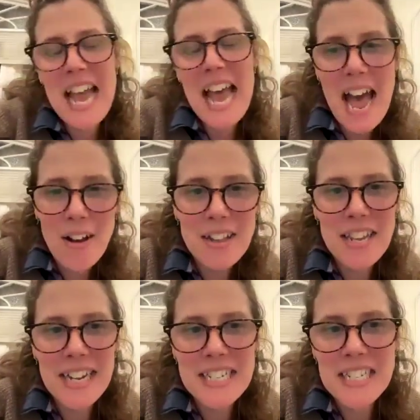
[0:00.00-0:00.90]
is, how did
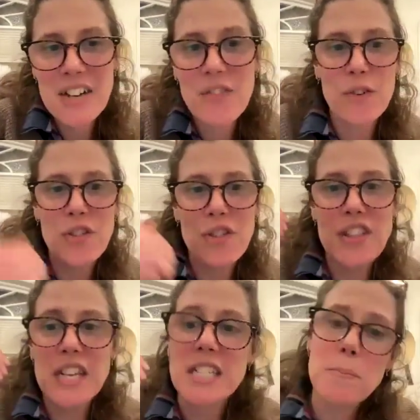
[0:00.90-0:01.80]
the idea for
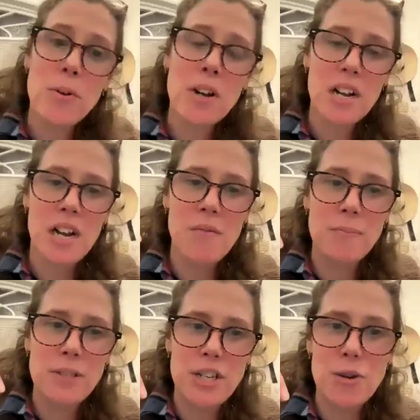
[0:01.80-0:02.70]
this book
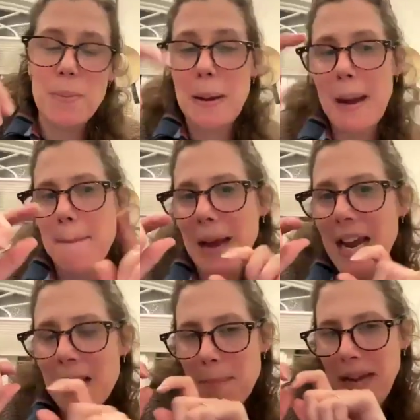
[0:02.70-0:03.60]
come to you? But I
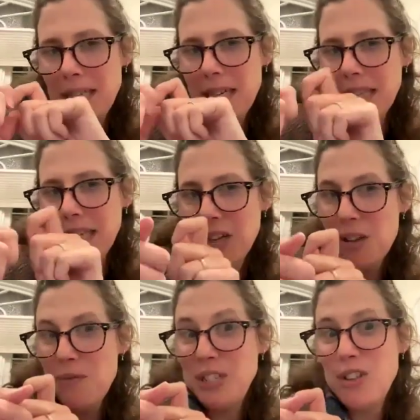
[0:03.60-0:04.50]
might amend it a
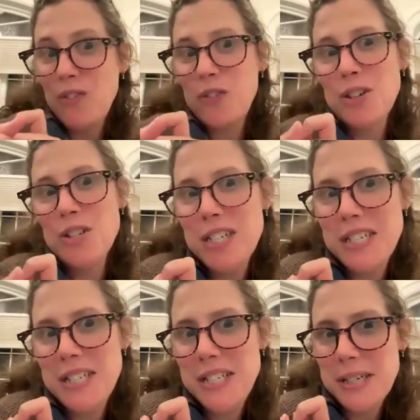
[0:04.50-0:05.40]
little if it's the first
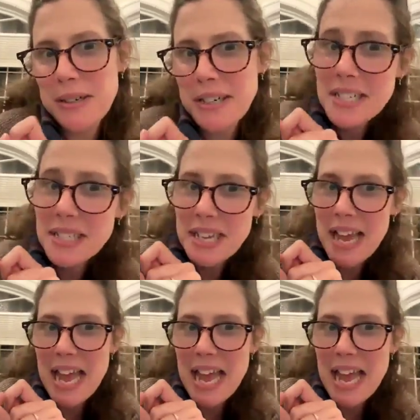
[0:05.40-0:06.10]
in a series.